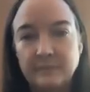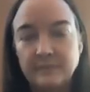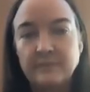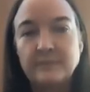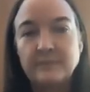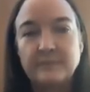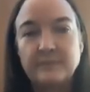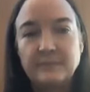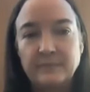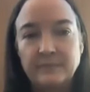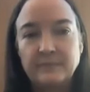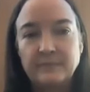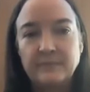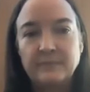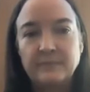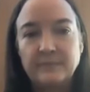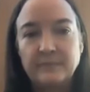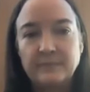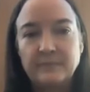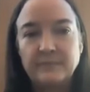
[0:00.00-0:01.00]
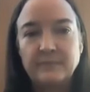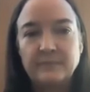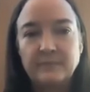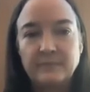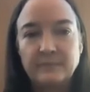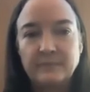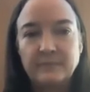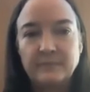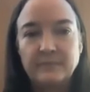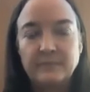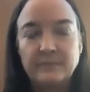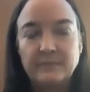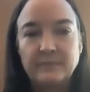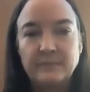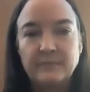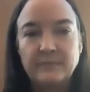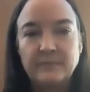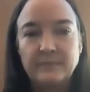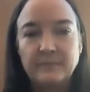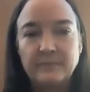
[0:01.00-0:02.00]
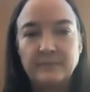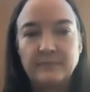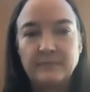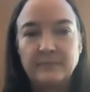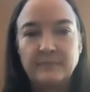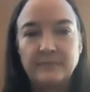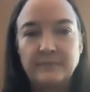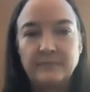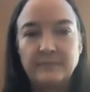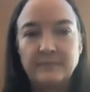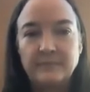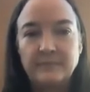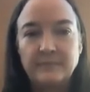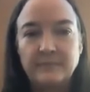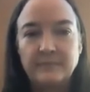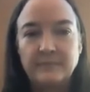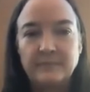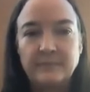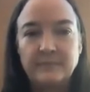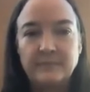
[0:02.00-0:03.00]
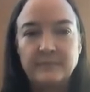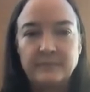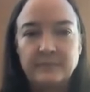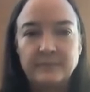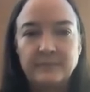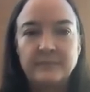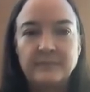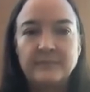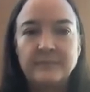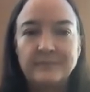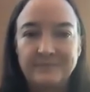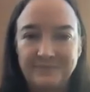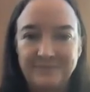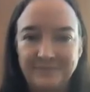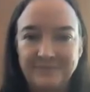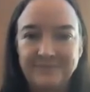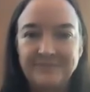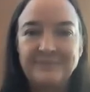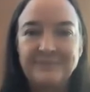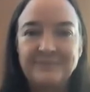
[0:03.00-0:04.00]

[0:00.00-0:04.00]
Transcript: (not speaking)